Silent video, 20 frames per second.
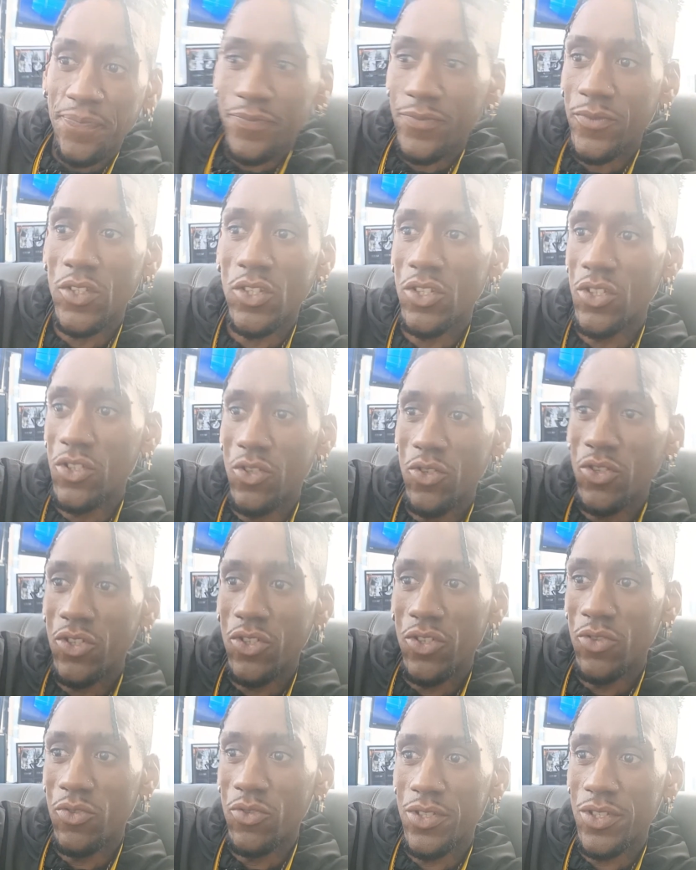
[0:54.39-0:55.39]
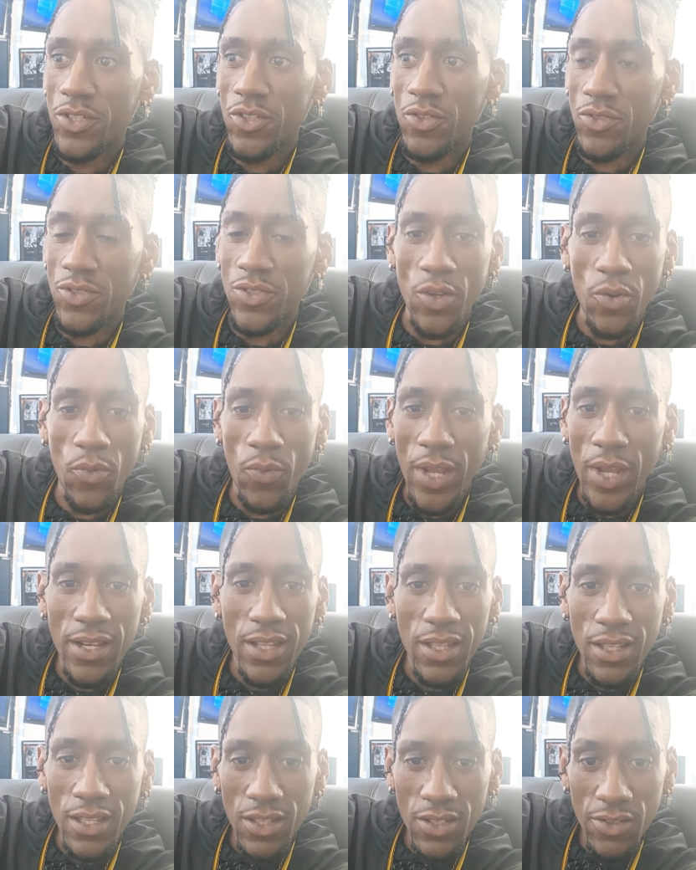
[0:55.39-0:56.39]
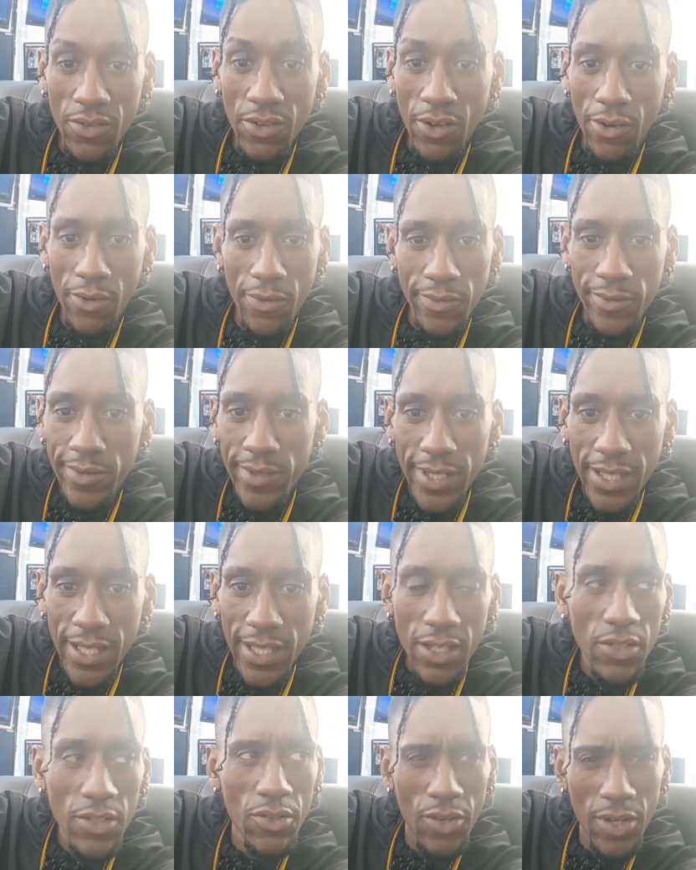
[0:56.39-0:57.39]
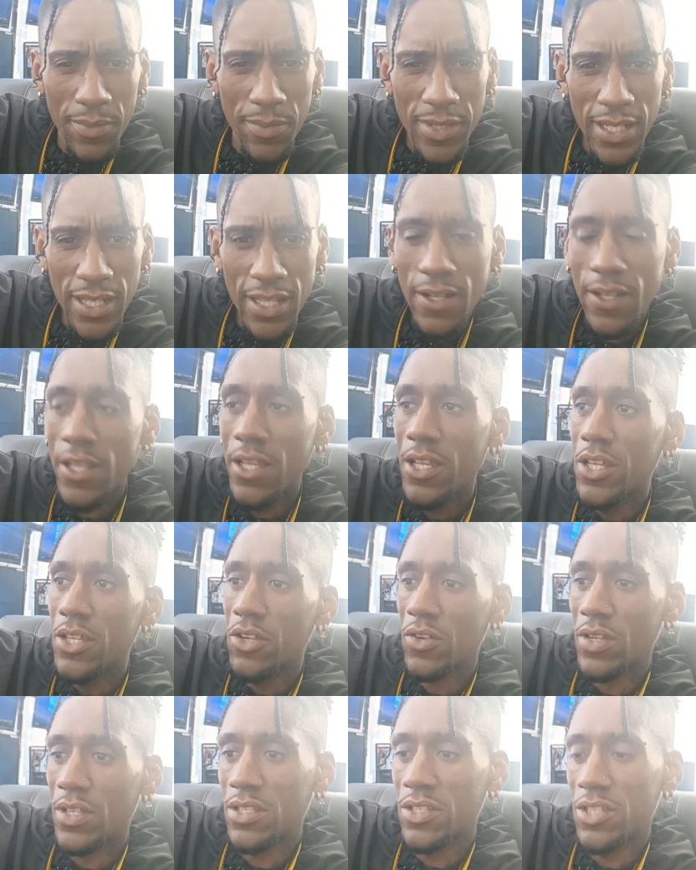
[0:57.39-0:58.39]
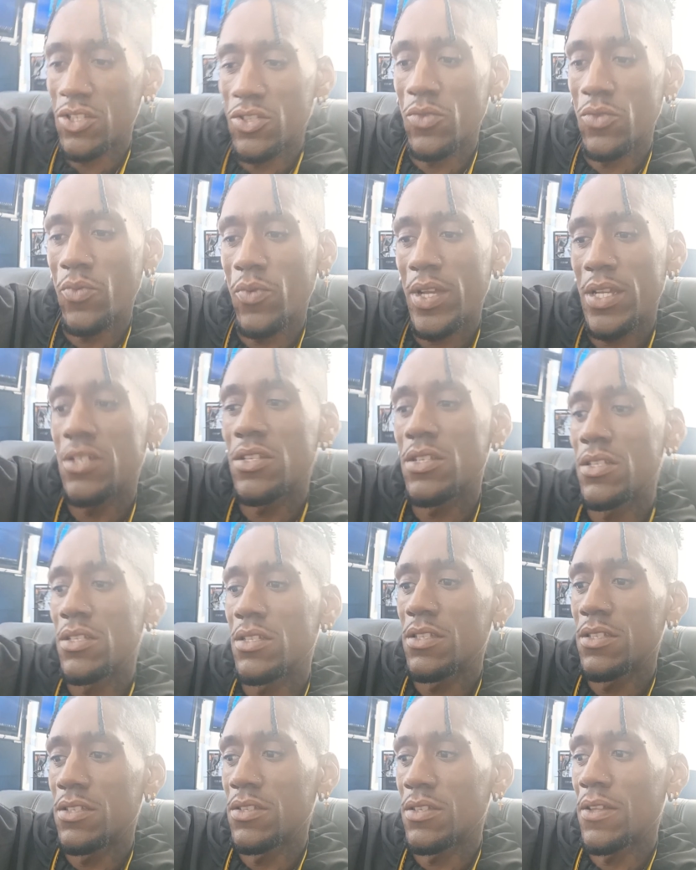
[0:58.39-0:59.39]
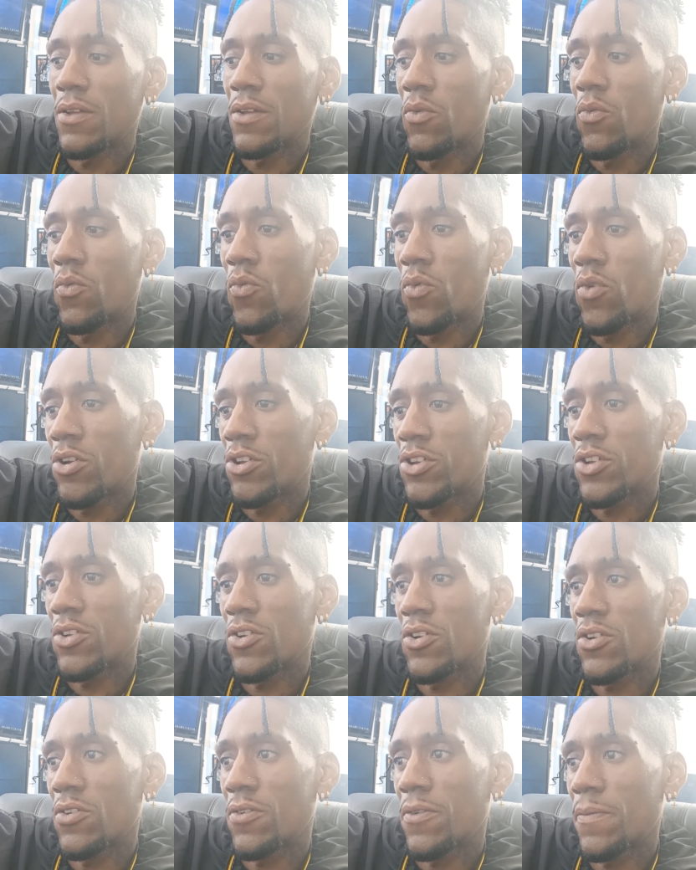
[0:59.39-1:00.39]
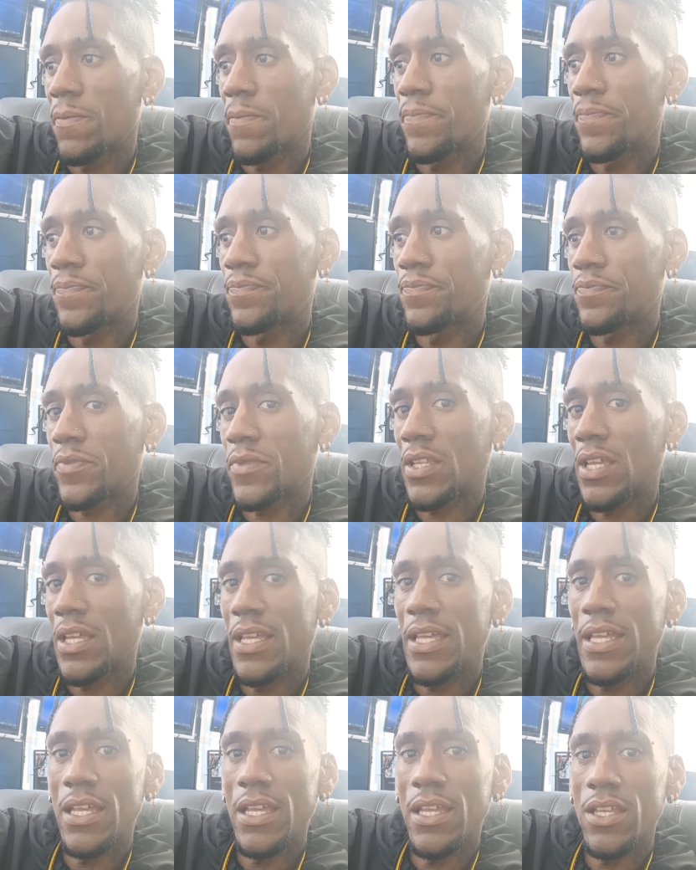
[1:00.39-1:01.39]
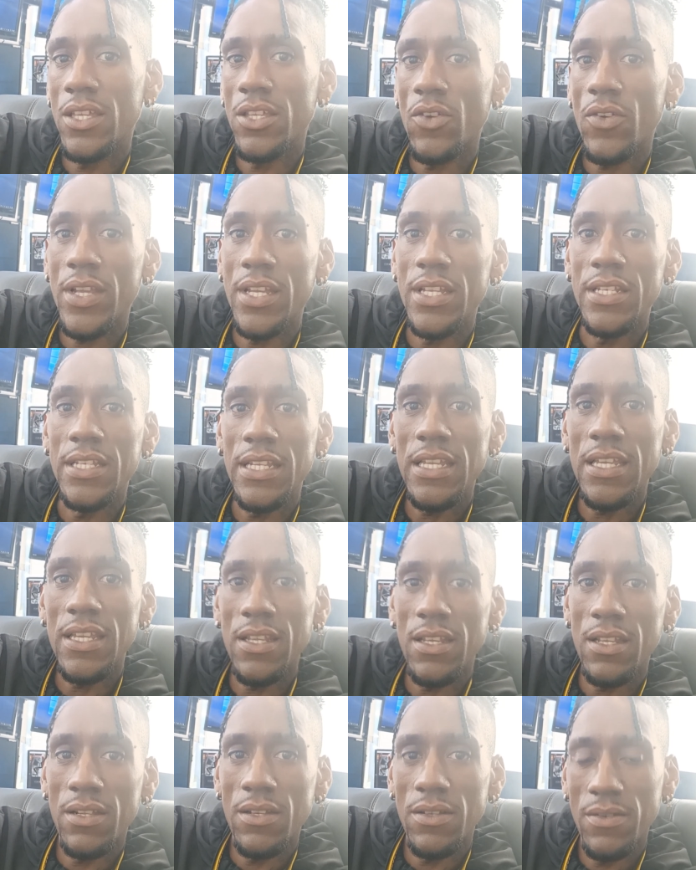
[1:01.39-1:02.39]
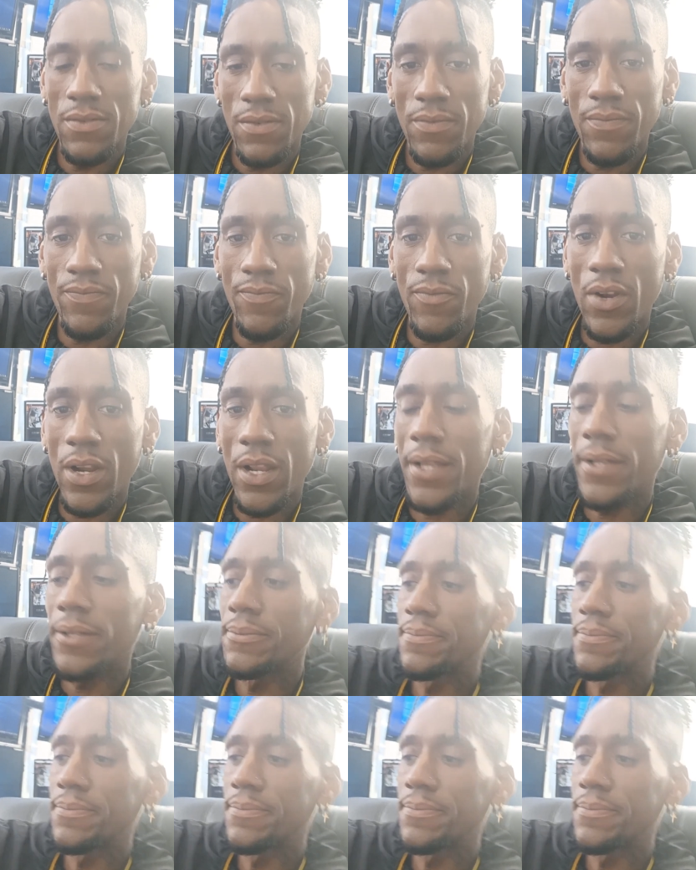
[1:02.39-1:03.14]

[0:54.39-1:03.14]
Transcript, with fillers: you you you're still waiting you know to get you know what I'm saying you're in situations where you're you're in need, right?